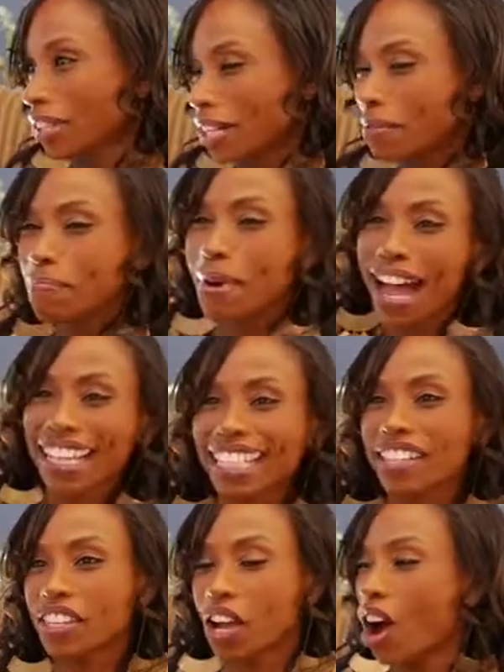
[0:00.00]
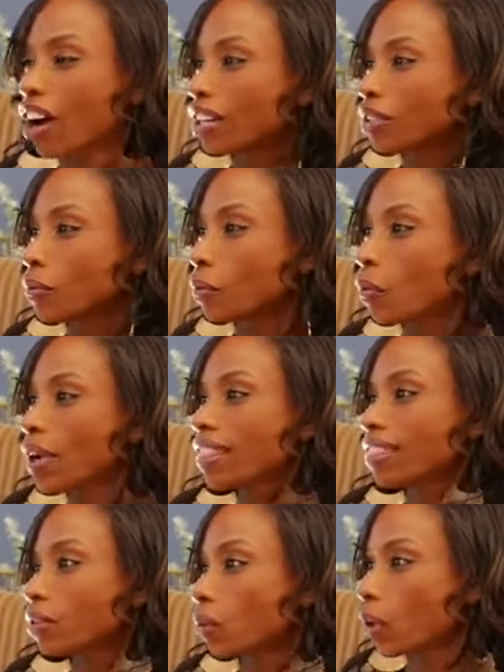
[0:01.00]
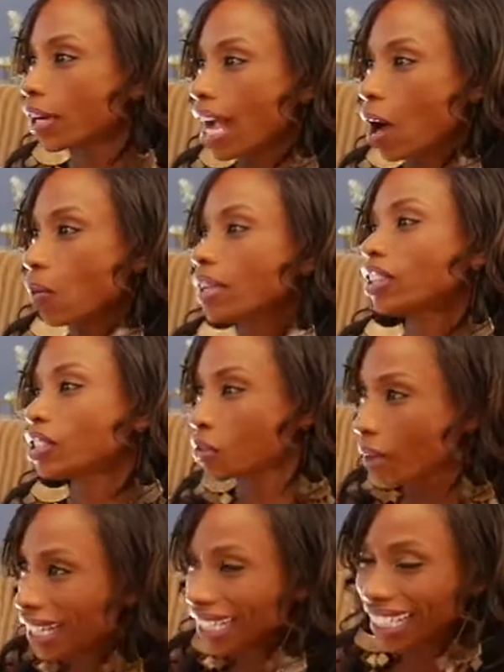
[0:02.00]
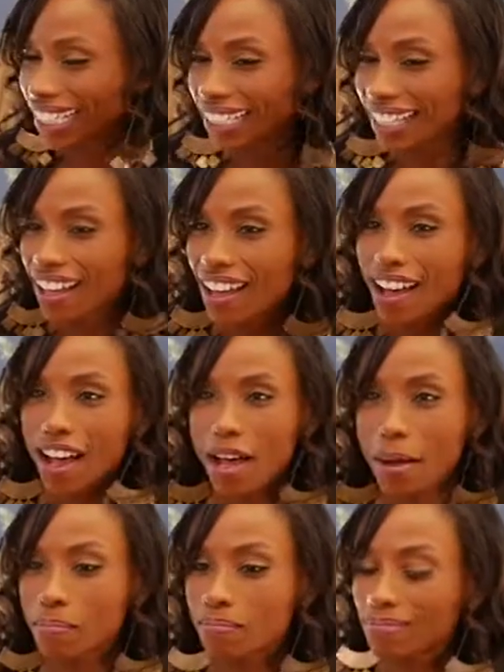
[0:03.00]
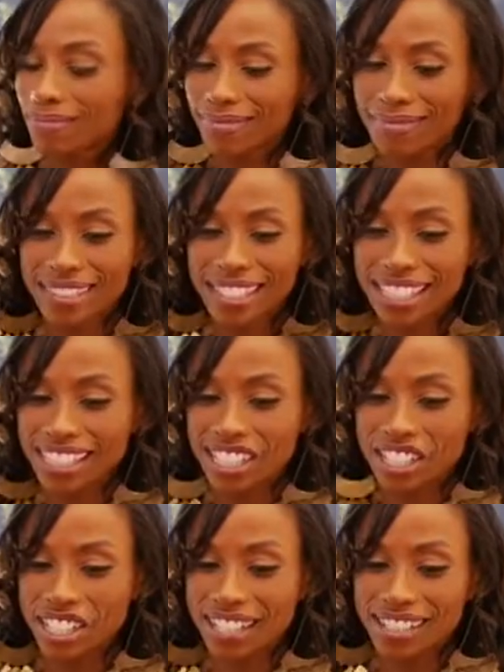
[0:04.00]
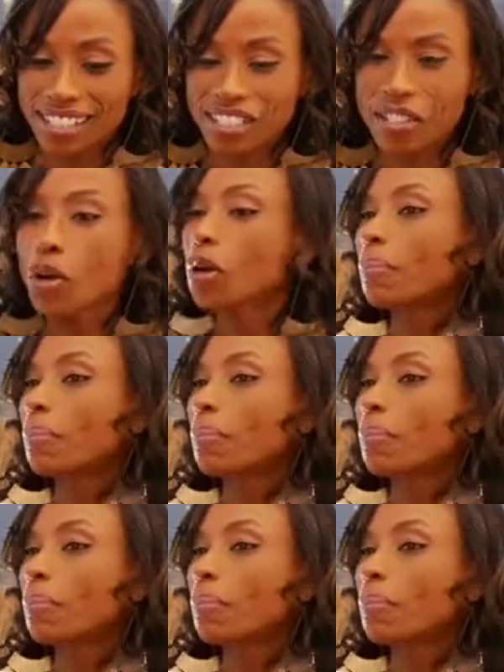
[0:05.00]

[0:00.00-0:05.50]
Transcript: like, combining the art with the workout, with the training, it's just, there's no